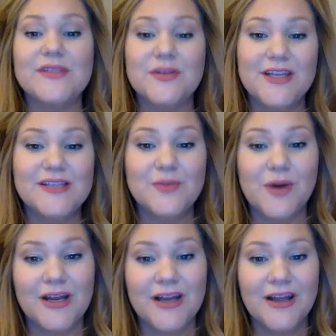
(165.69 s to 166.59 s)
So this
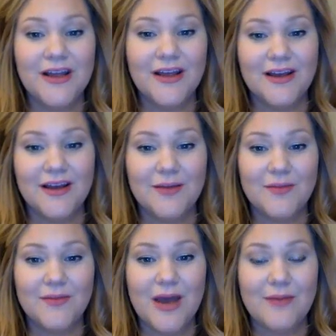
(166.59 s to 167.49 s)
one,
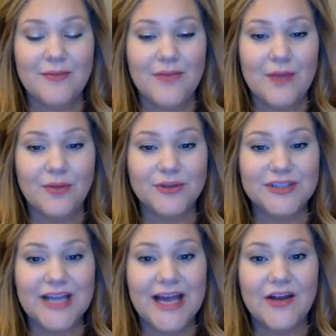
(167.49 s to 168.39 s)
I'm able
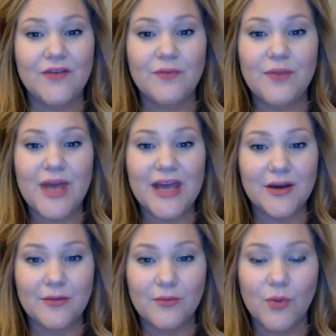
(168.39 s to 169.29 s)
to kind of pick
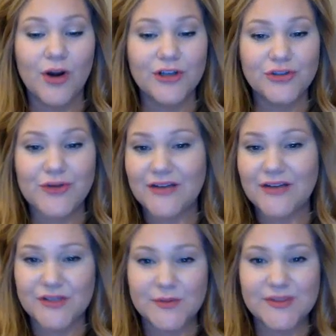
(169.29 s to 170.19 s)
a more direct
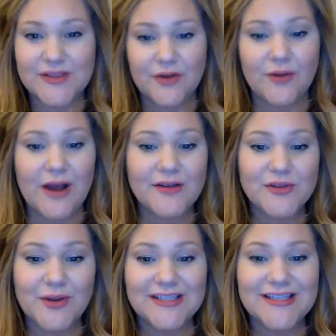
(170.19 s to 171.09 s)
or specific route.
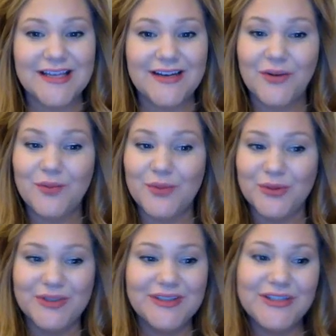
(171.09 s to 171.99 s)
So I decided on
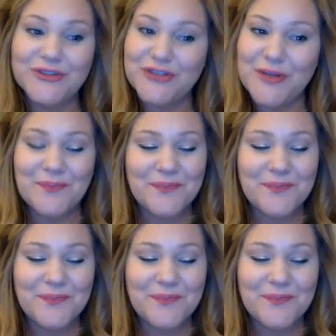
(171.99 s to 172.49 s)
building leadership.